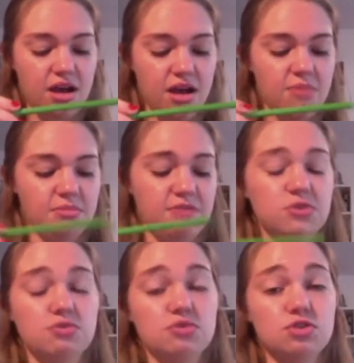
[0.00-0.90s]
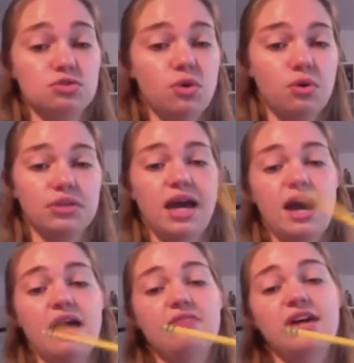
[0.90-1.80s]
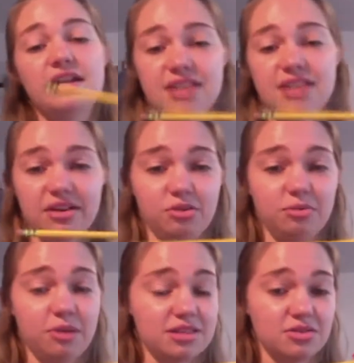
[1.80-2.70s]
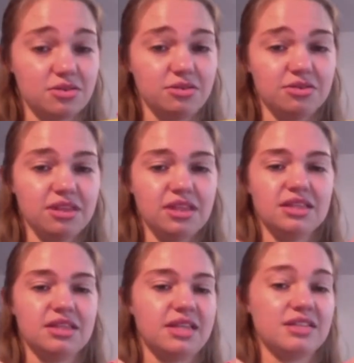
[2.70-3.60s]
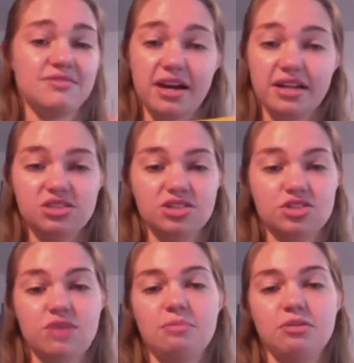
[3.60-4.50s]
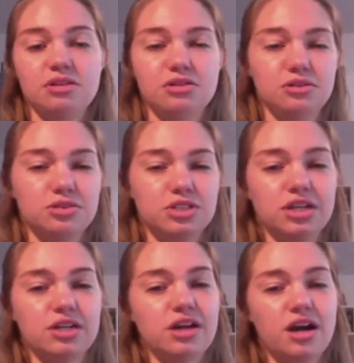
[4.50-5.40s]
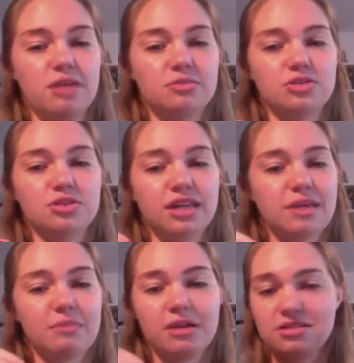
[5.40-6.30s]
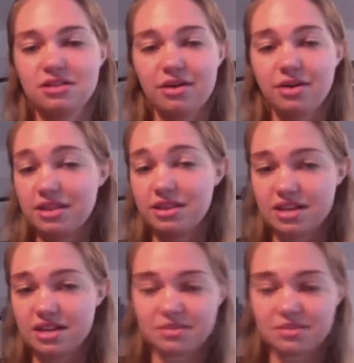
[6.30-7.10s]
If you do only have the hexagonal pencil, that's fine, just wrap a little looser so you can get that pencil out at the end.